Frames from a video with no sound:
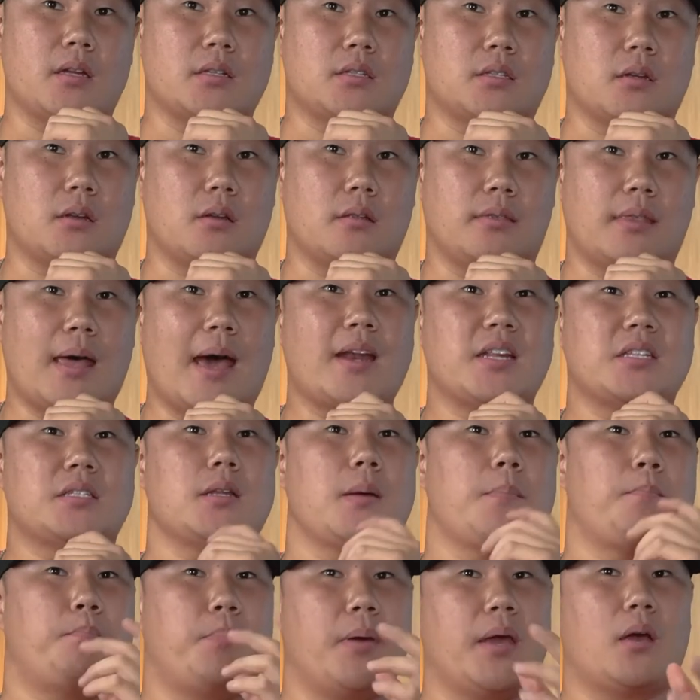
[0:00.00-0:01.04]

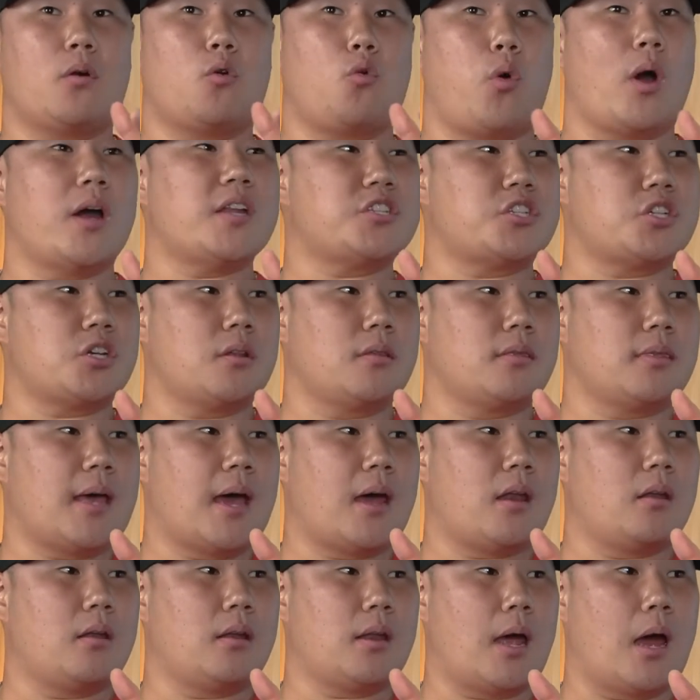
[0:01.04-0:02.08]
a big question
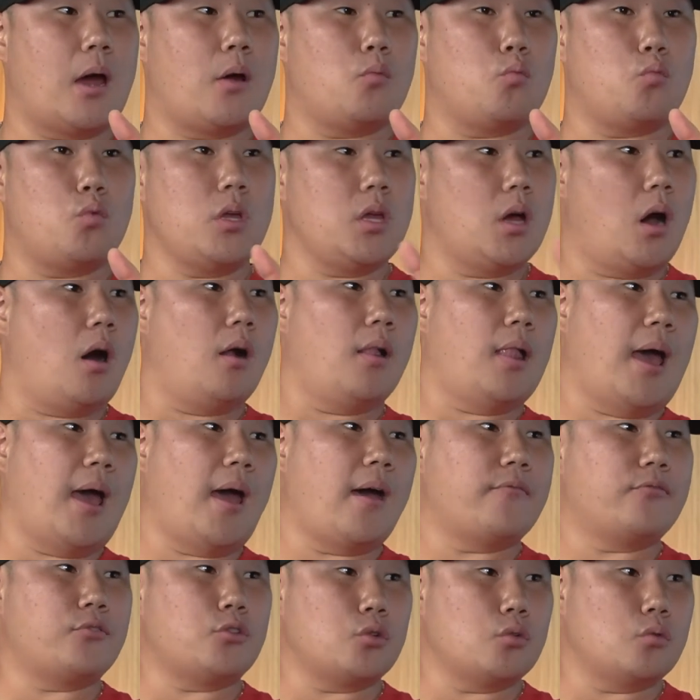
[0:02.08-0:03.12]
that we all
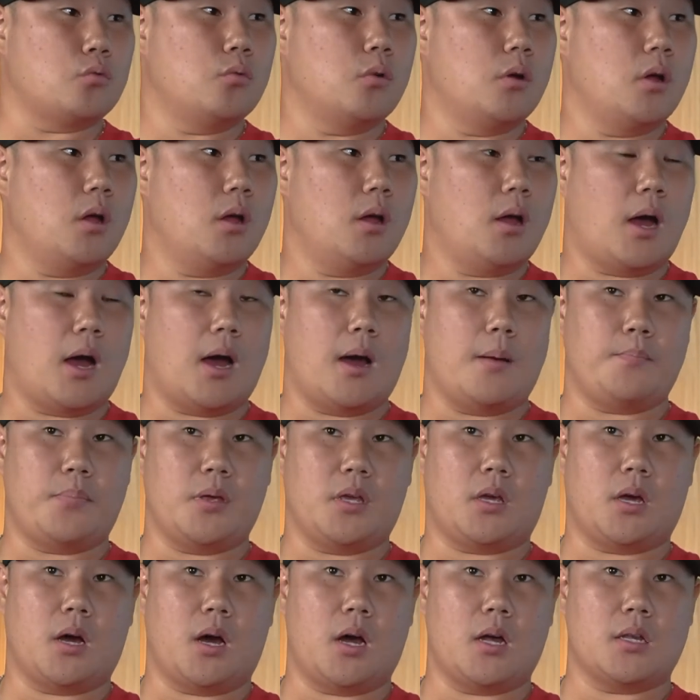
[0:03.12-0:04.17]
have too.
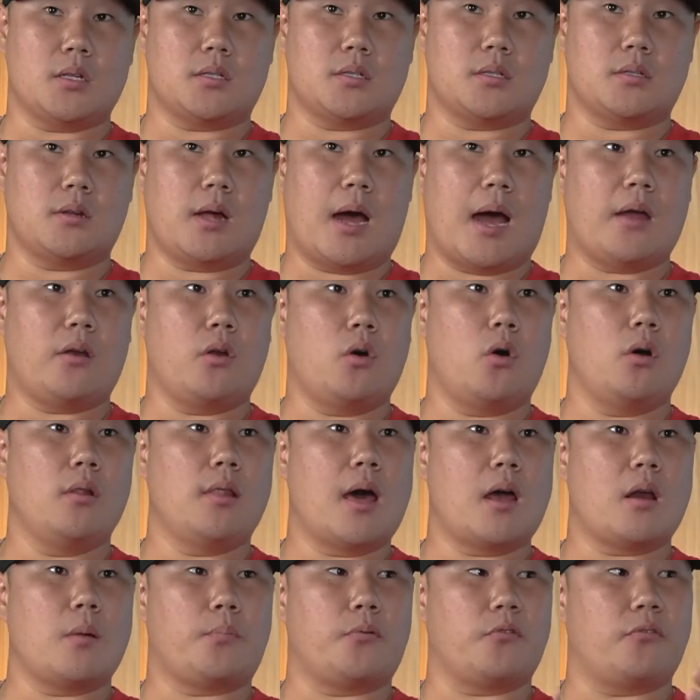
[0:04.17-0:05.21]
Because I know a
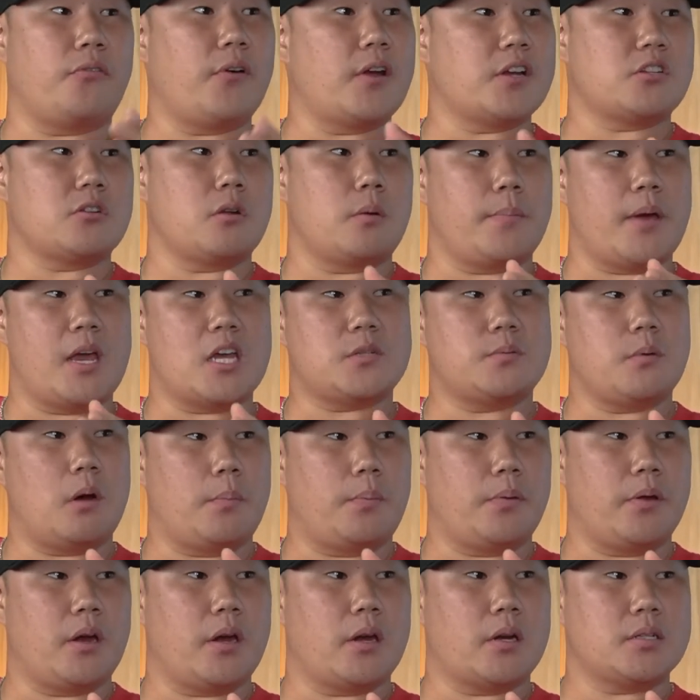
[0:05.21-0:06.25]
lot of professional baseball
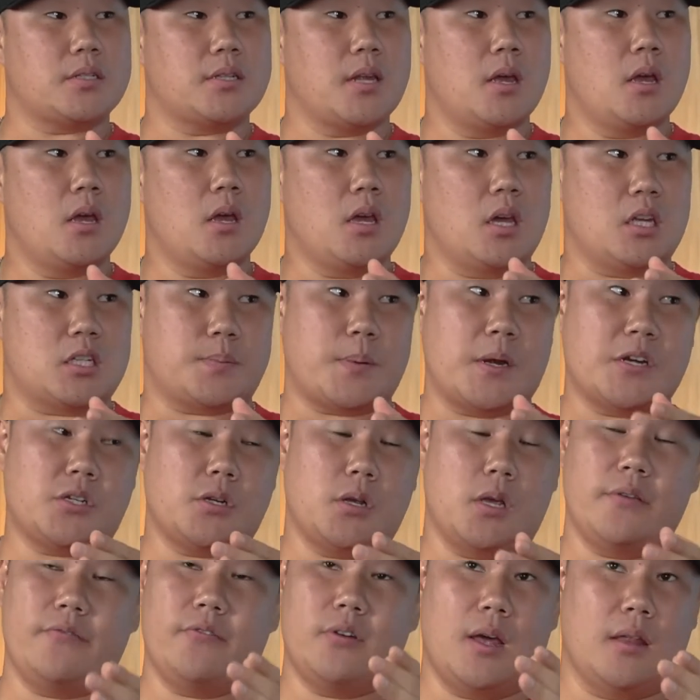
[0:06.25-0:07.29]
players,
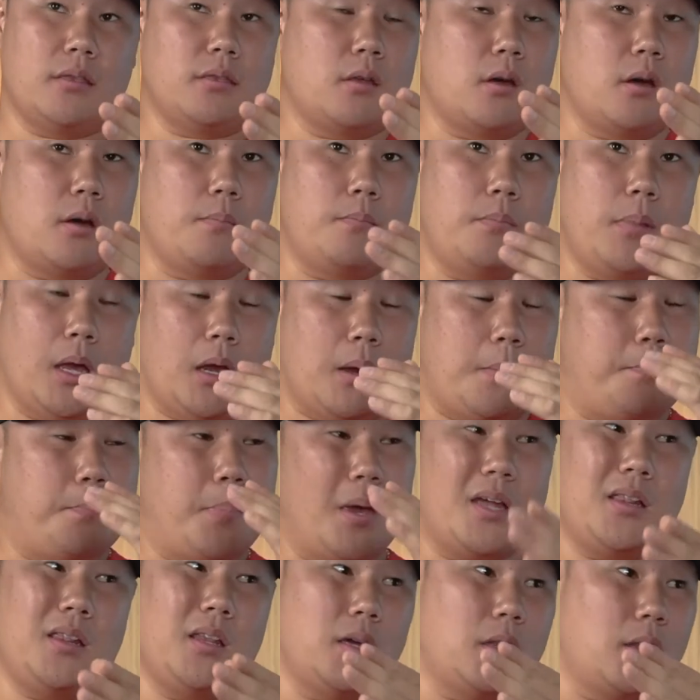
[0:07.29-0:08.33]
especially even at the like a
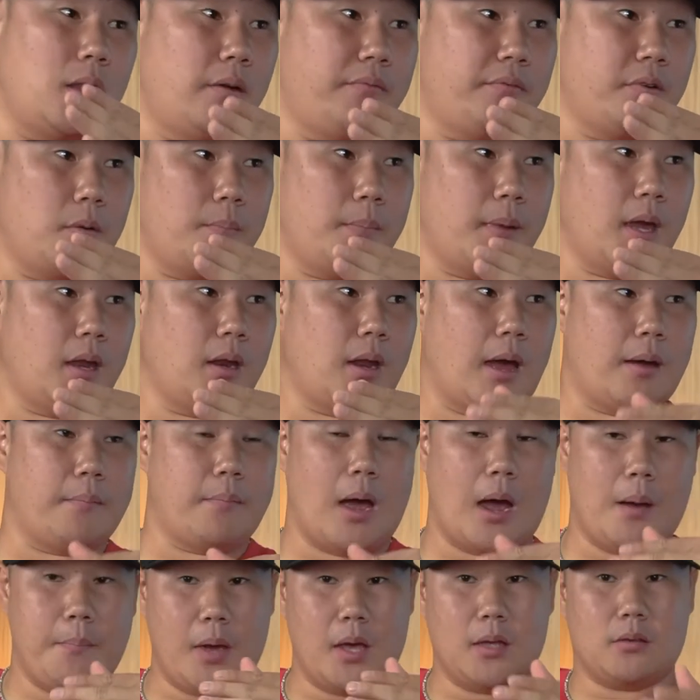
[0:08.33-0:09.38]
big league level, man.
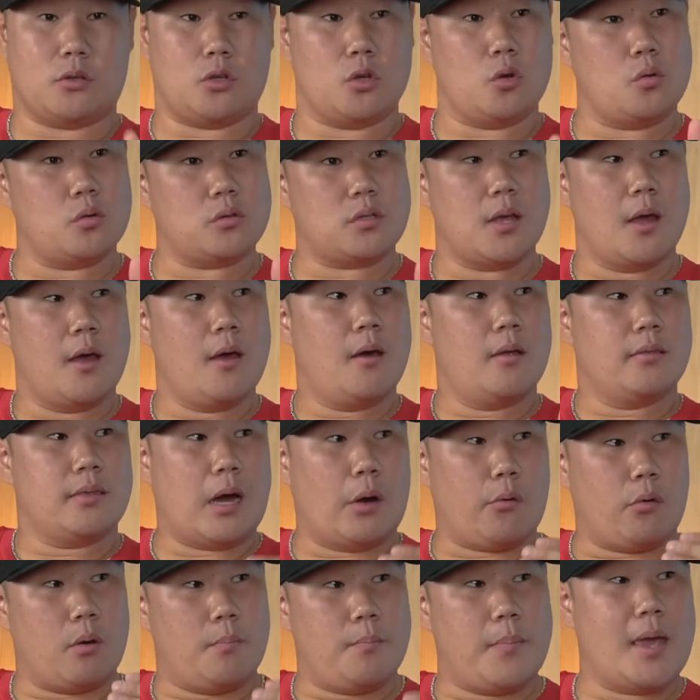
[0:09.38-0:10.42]
I met dudes
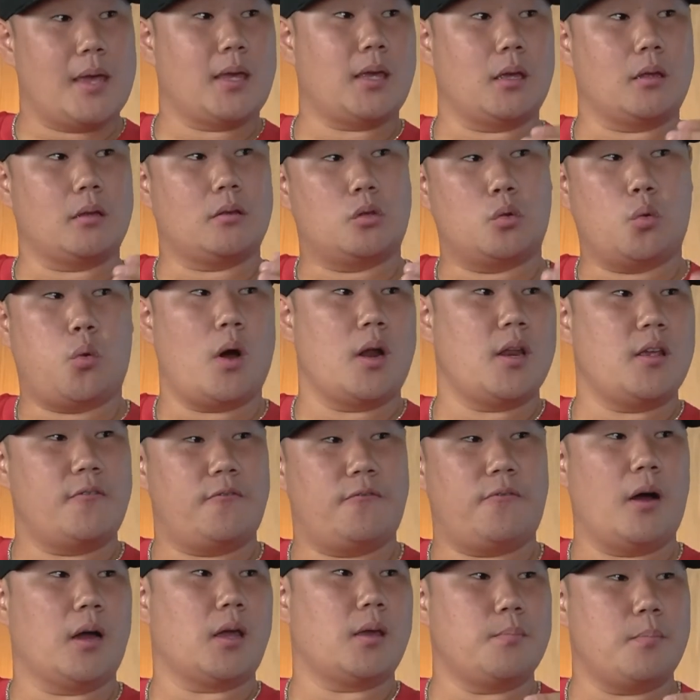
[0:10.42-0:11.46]
that were making
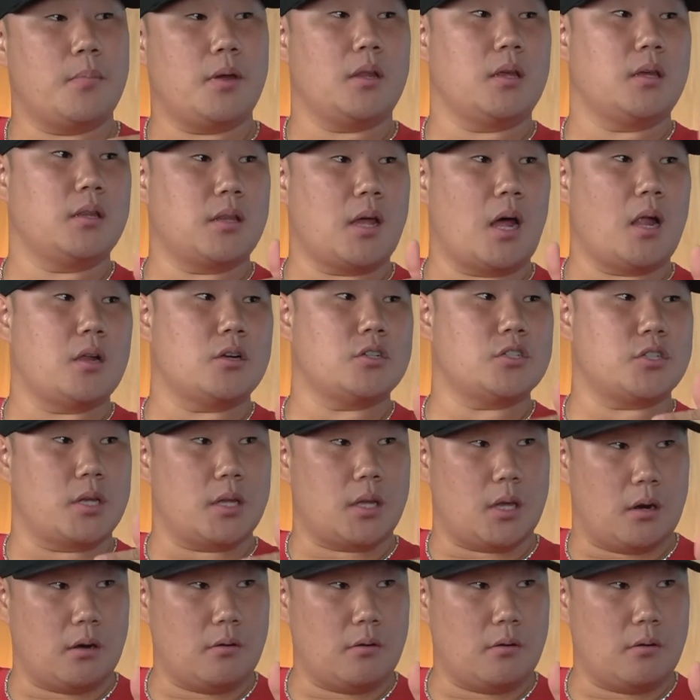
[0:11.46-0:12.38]
$20 million a year.